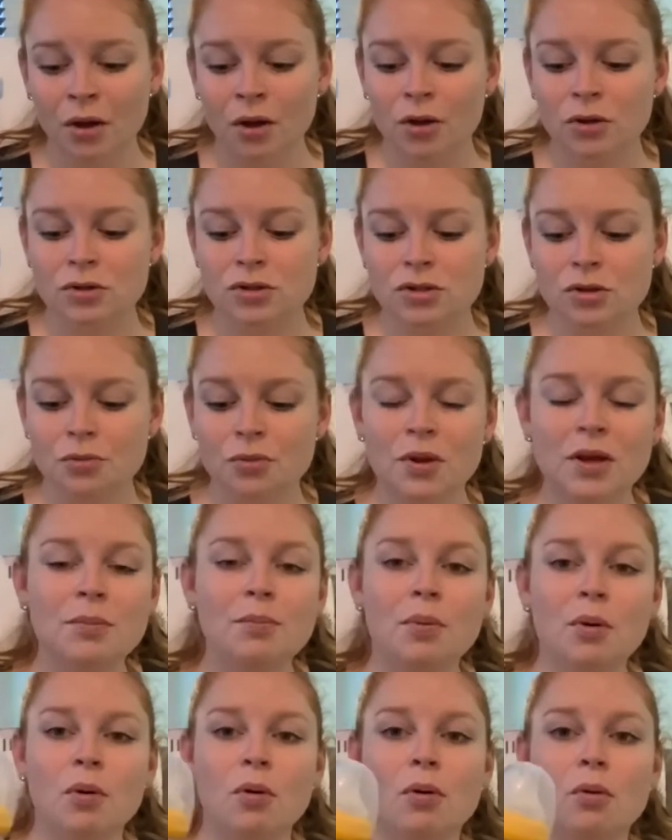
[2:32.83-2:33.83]
So we
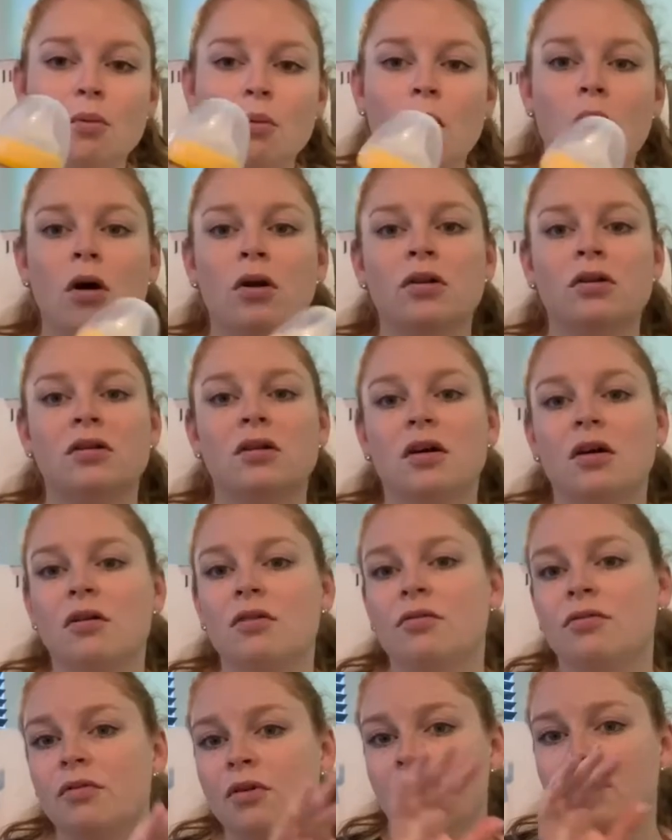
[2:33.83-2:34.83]
bought one
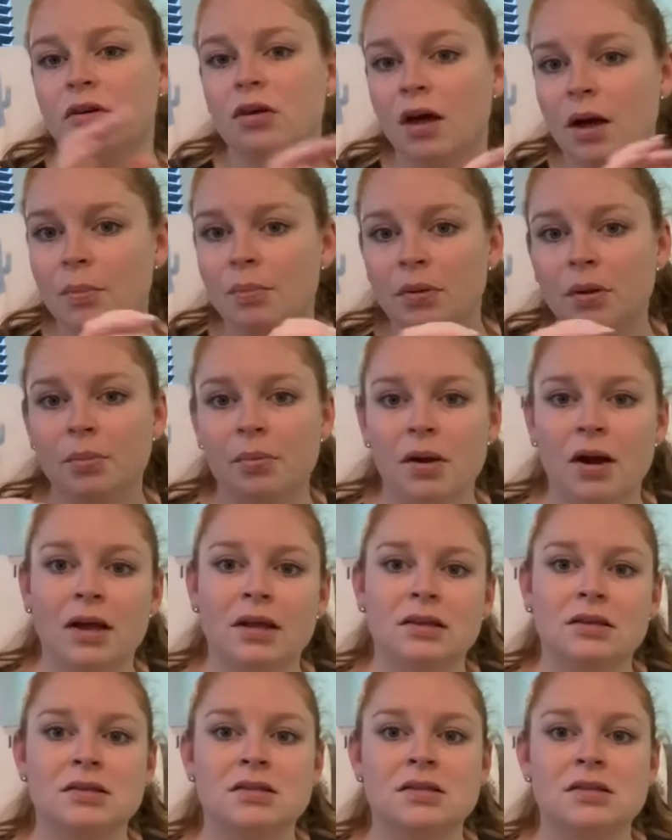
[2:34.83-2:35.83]
of a couple of
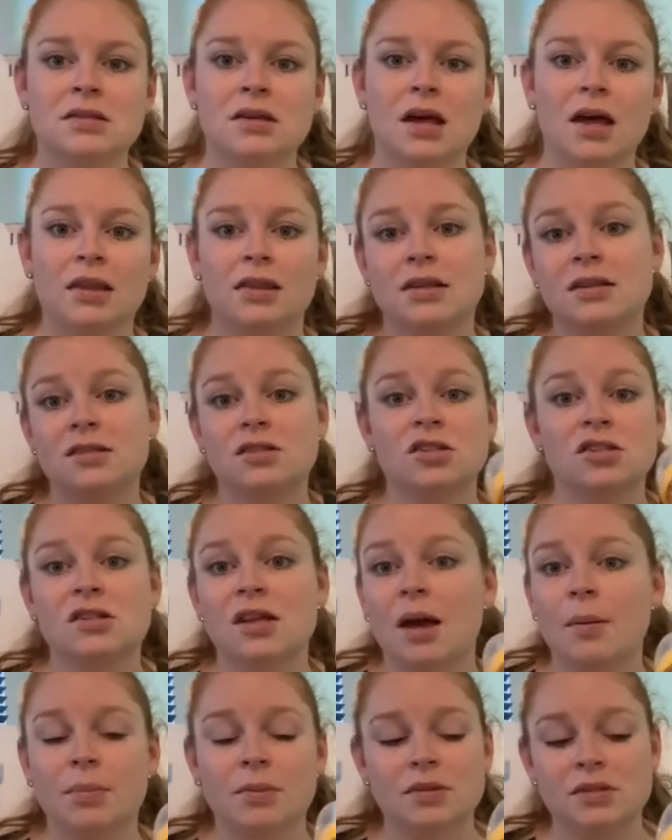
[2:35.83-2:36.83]
brands, and this just
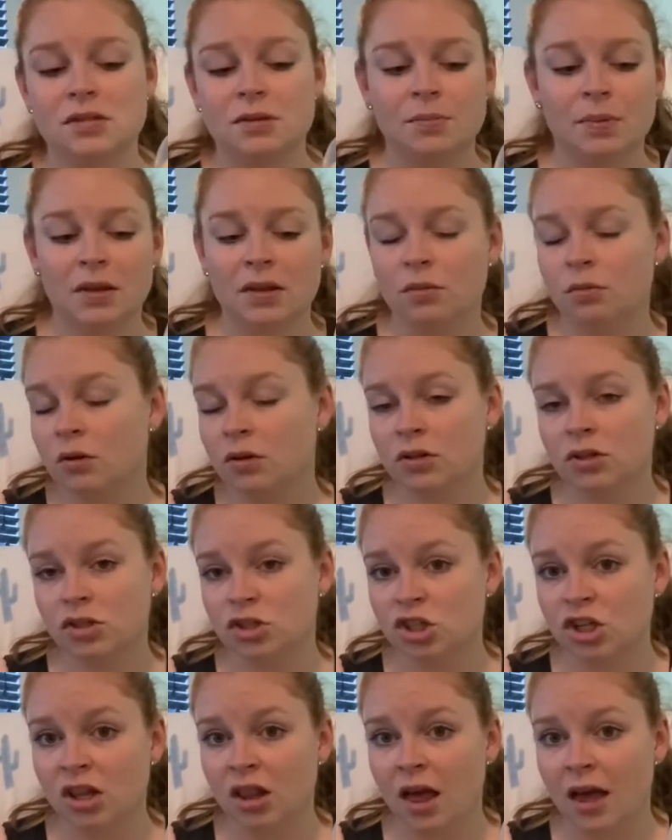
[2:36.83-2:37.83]
happens to be the one that
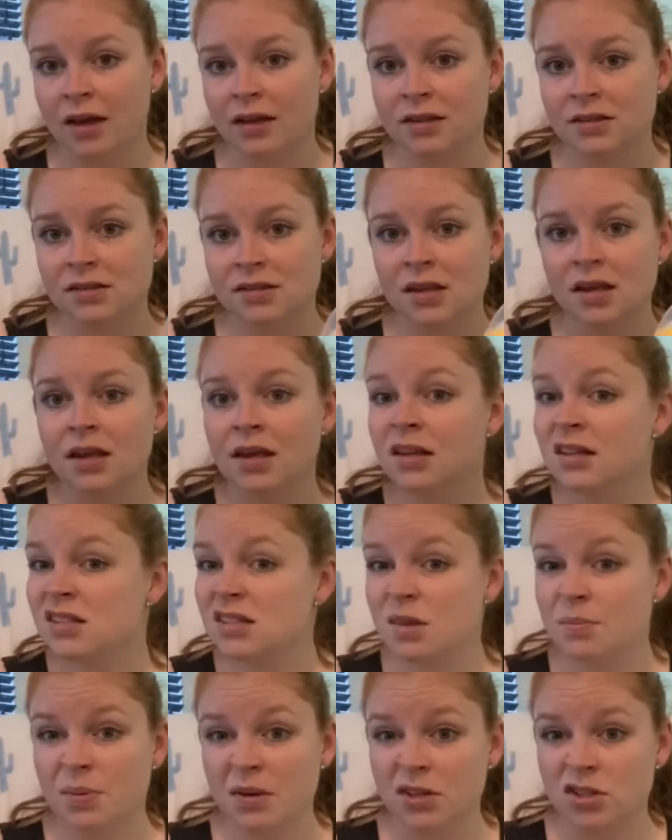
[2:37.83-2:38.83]
she likes,
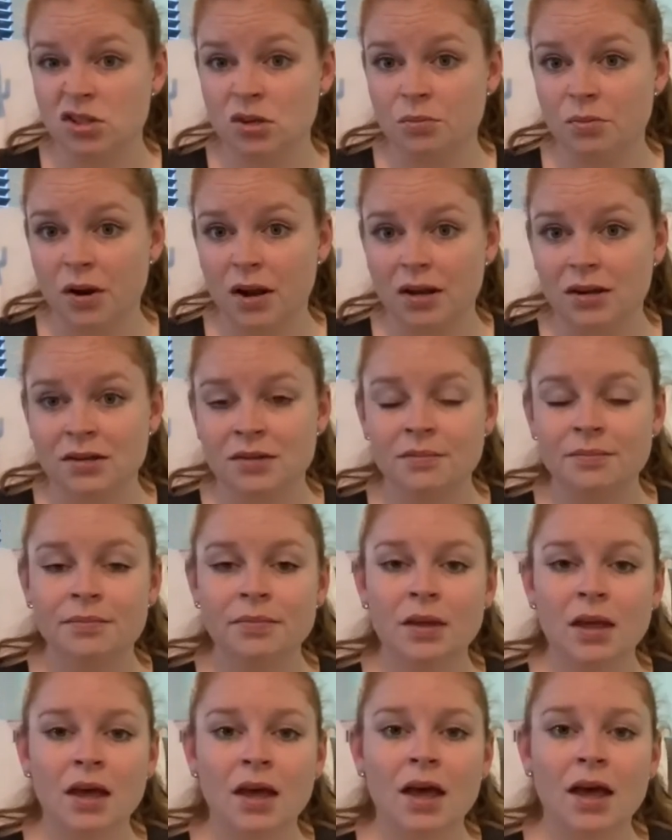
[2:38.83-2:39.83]
the Pigeon brand.
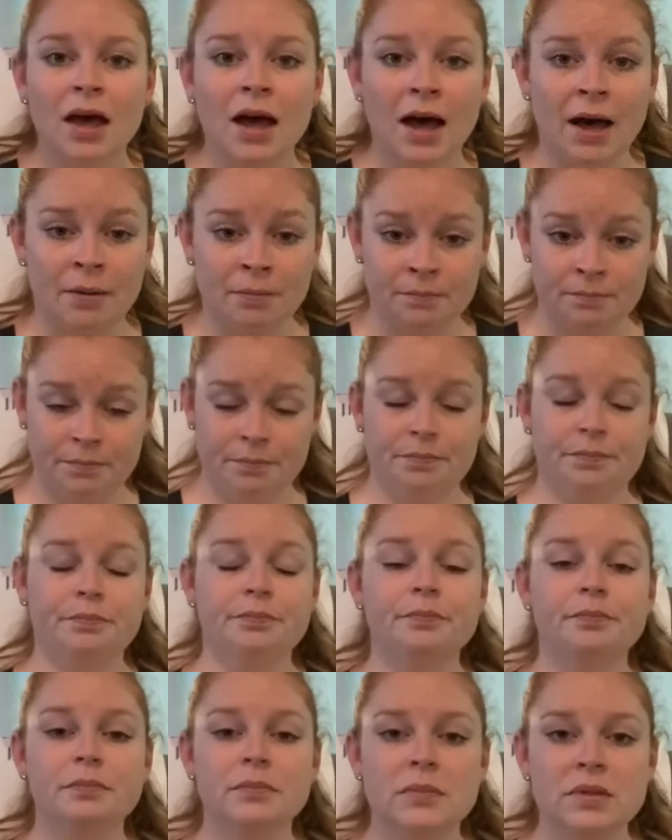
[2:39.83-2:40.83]

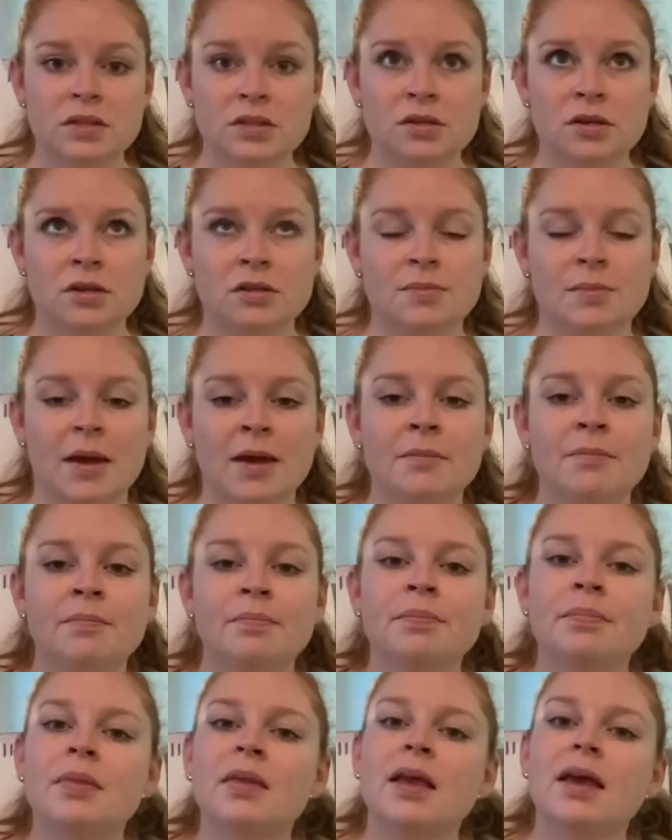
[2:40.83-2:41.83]
Excuse me.
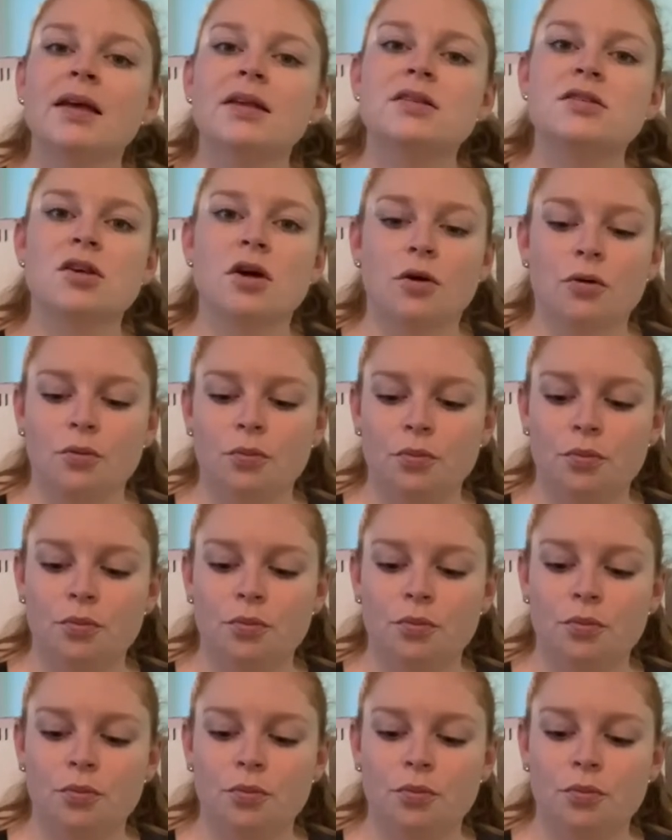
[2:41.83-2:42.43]
So